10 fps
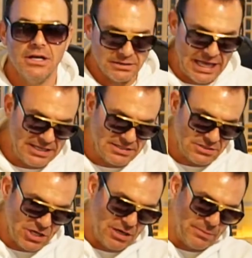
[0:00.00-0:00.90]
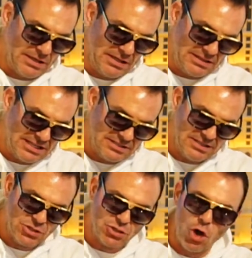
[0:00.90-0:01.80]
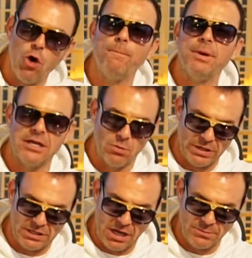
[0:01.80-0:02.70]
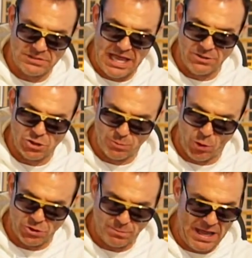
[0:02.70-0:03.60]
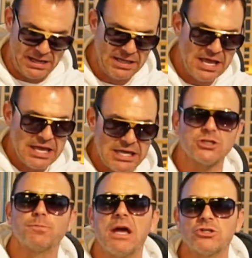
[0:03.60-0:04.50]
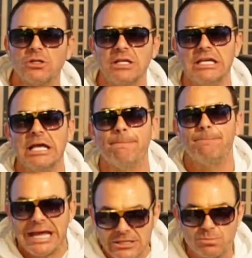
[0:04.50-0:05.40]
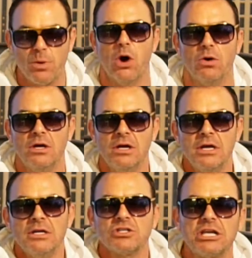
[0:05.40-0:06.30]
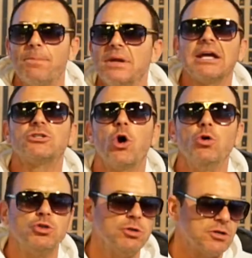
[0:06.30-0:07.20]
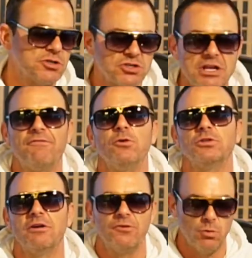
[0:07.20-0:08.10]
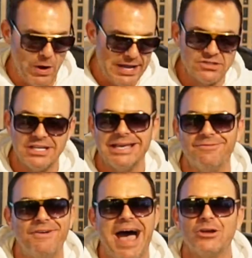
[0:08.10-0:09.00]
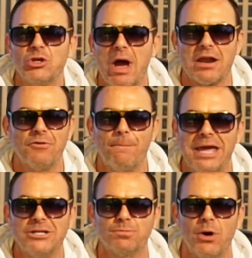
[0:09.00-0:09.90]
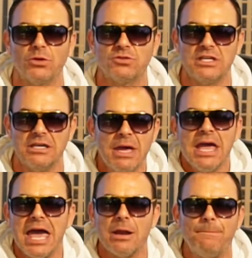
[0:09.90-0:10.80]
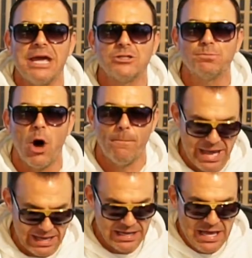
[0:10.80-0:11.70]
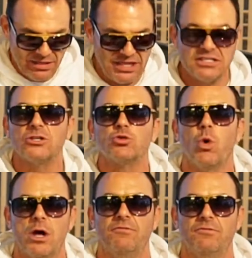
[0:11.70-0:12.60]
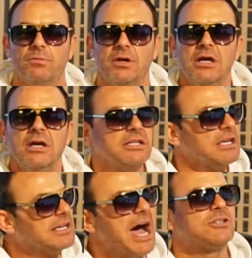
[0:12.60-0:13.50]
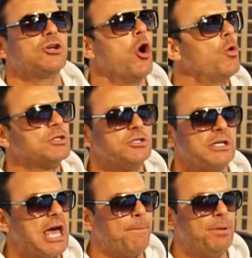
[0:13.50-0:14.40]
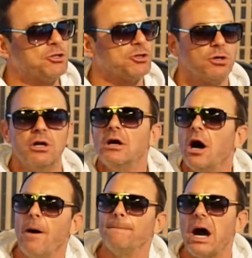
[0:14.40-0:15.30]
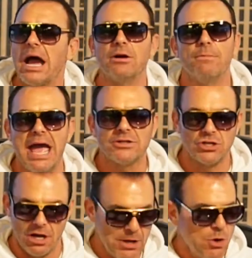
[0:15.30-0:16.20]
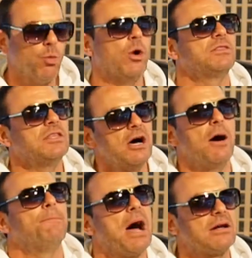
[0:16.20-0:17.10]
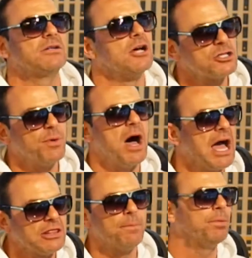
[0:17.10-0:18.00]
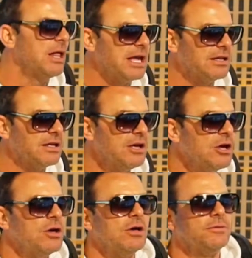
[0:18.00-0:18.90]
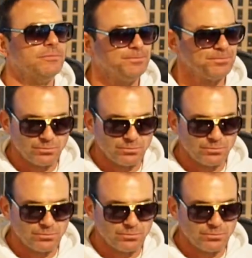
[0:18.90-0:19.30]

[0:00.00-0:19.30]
Ladies and gentlemen, this is so big when it comes down to sports betting, especially in baseball. Skip and I told you there's several different ways to get value out of a baseball team and a baseball bet. This is one of them. You got to always look at a pitcher umpire matchup, what the umpire does behind the plate. Oh, it's huge.